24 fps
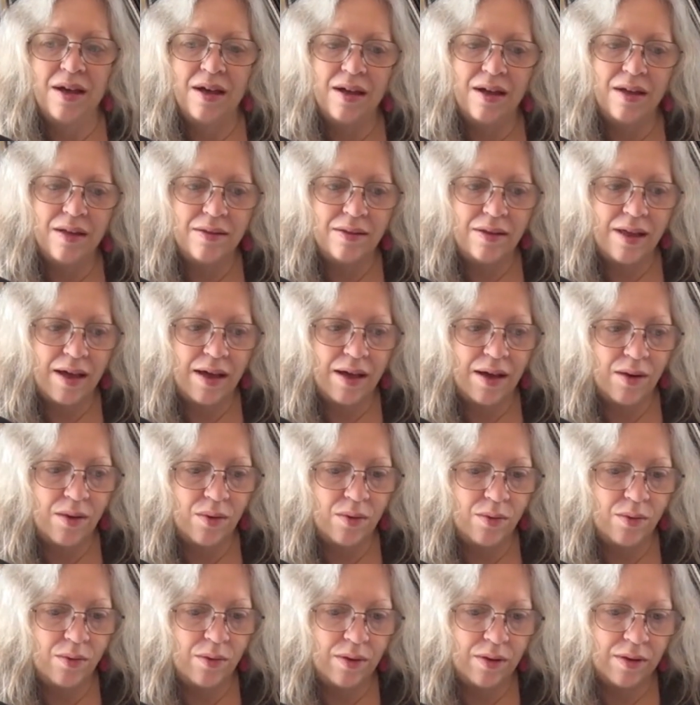
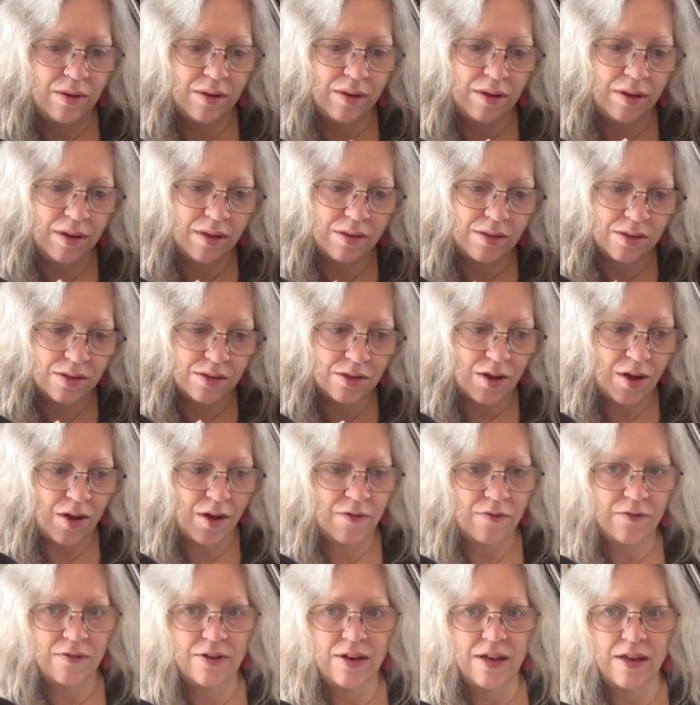Allow a
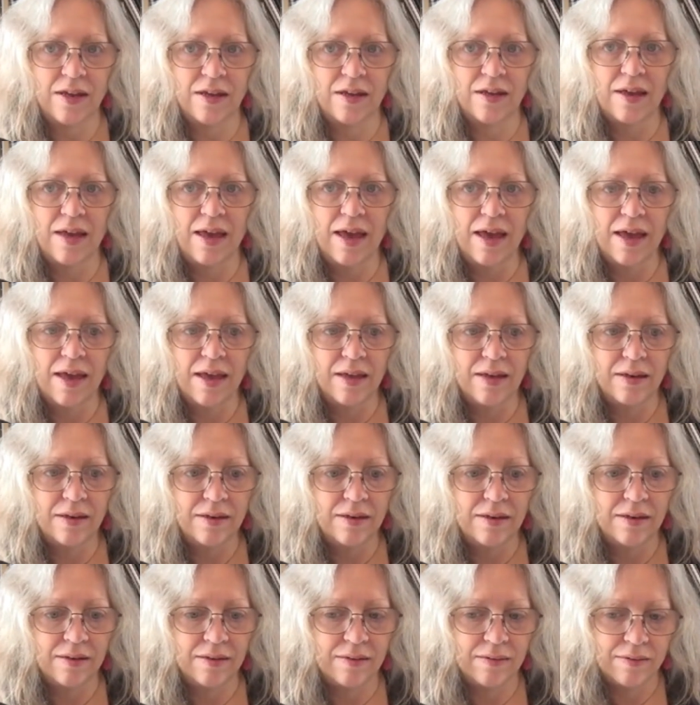softening
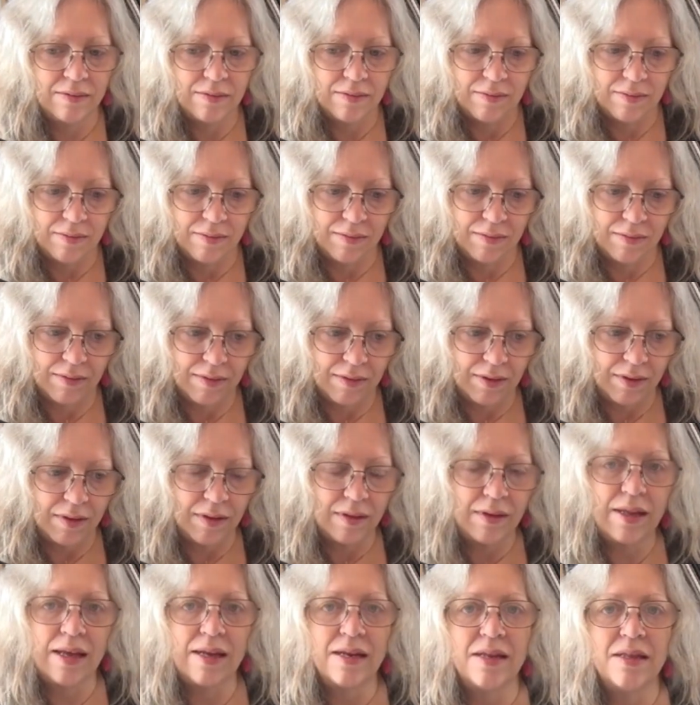and
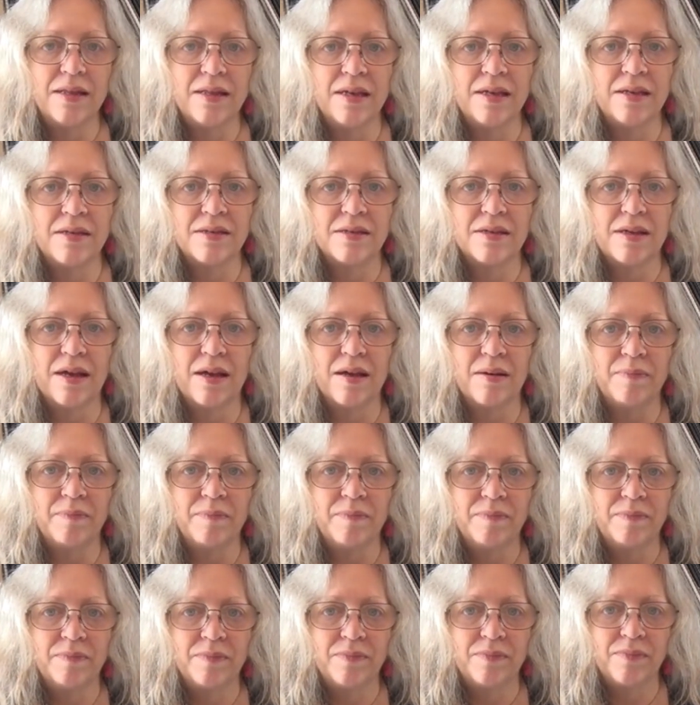letting things come,
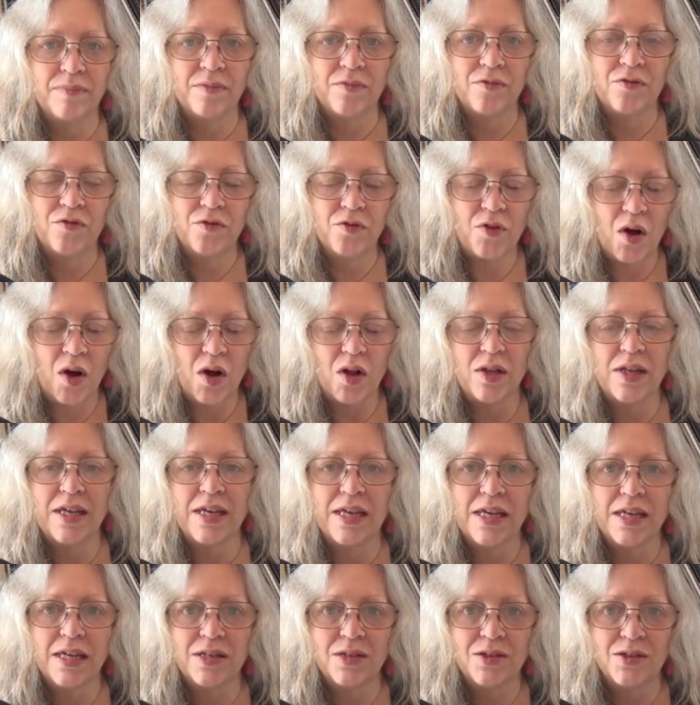
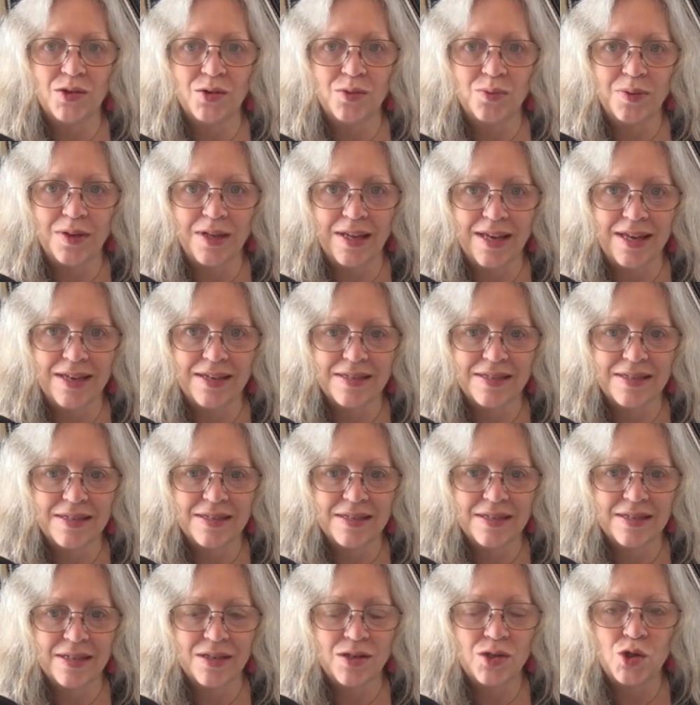falling into
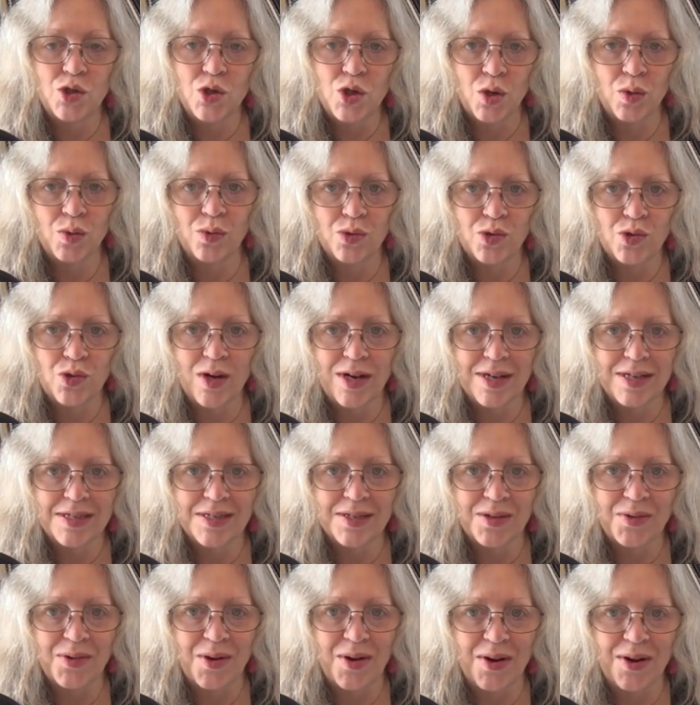place. Don't try
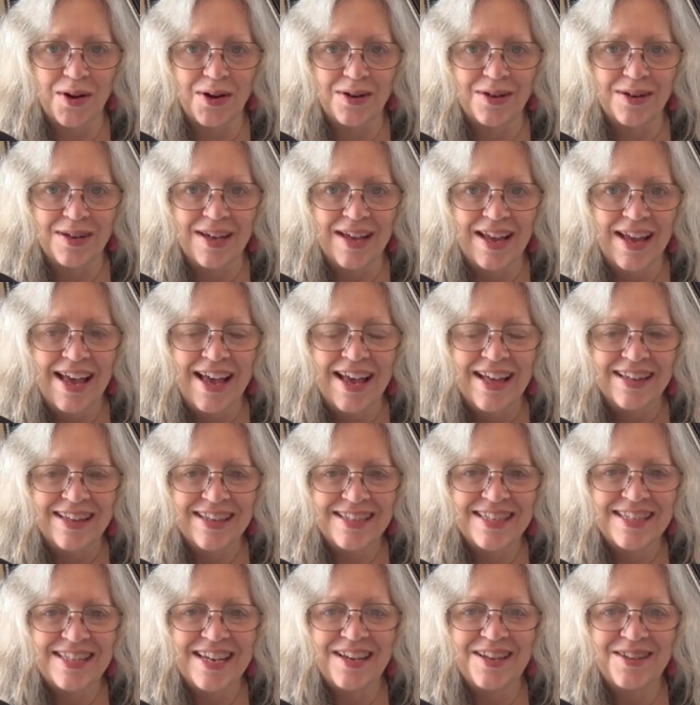so hard.
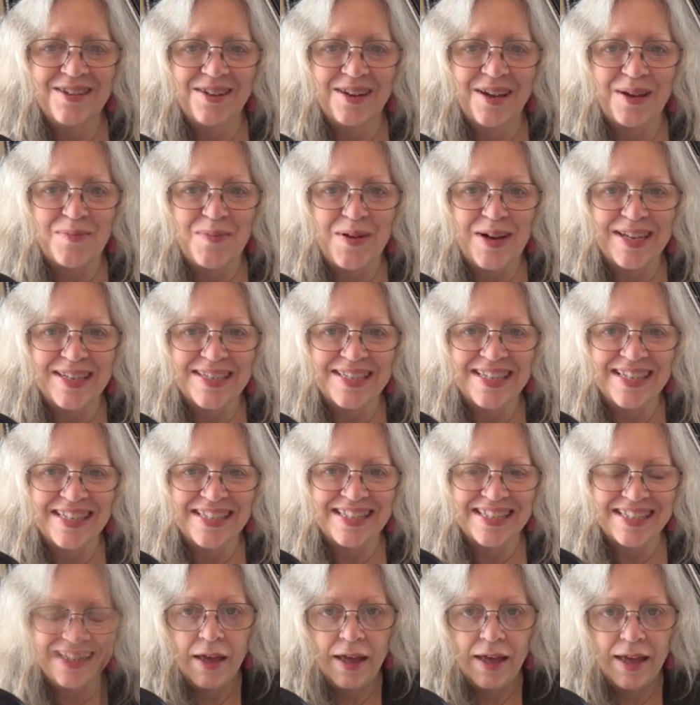Let's take a look at
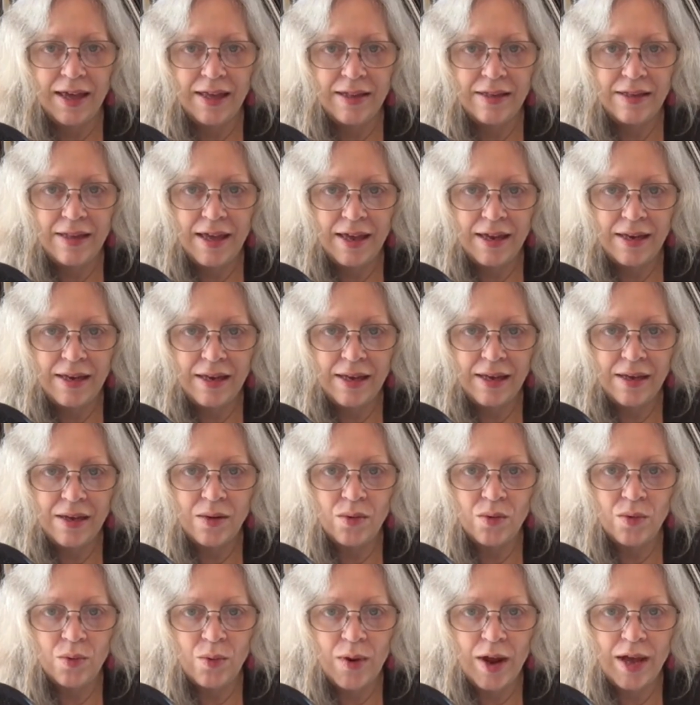Pisces. A lady
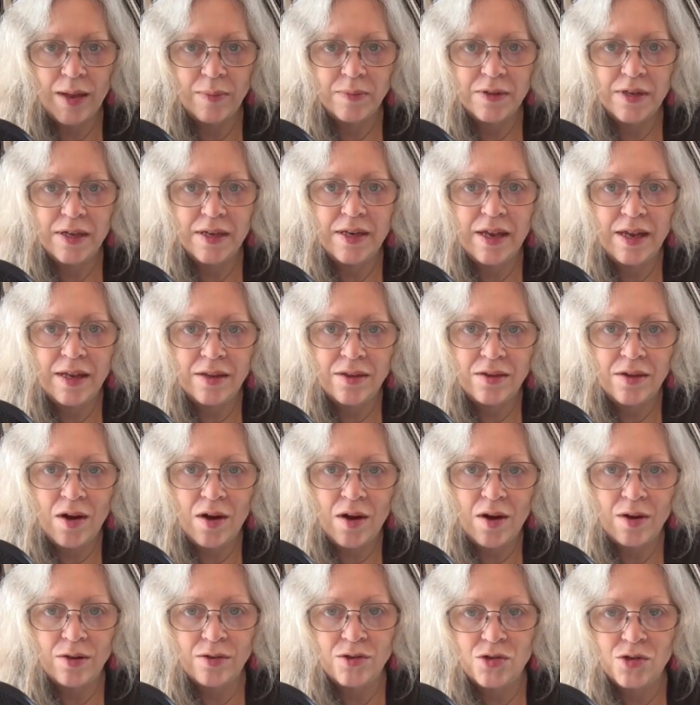wrapped in a
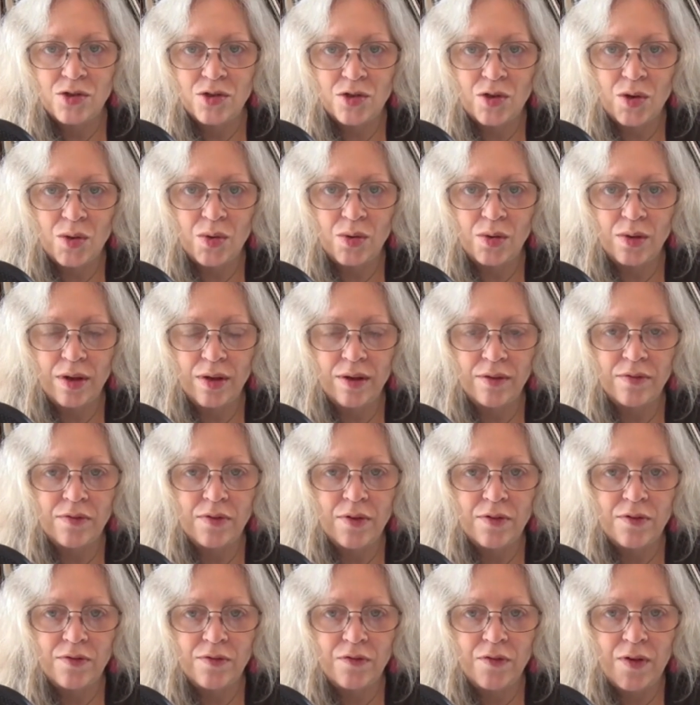large stole of
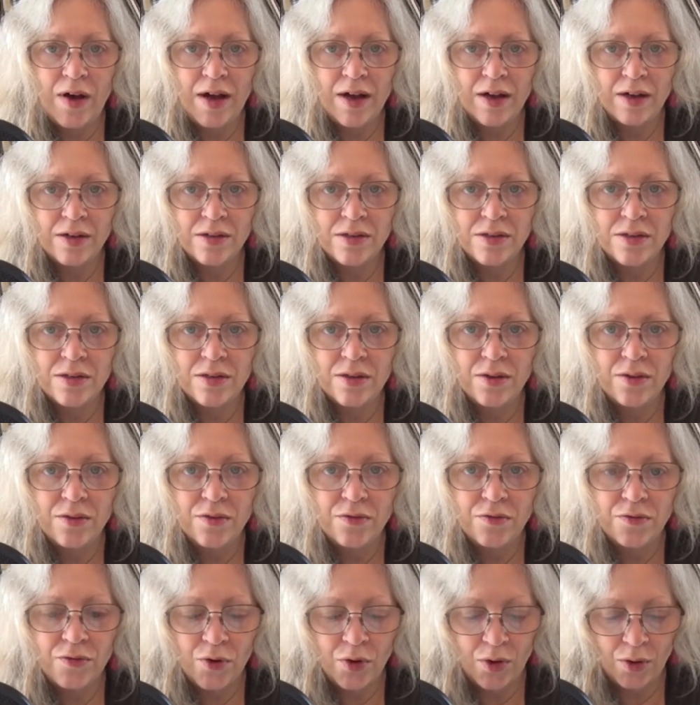fox
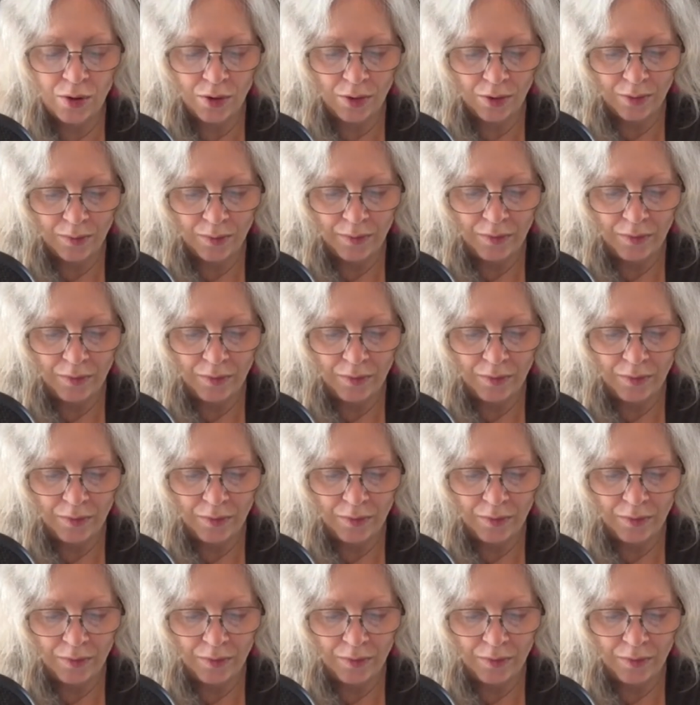fur,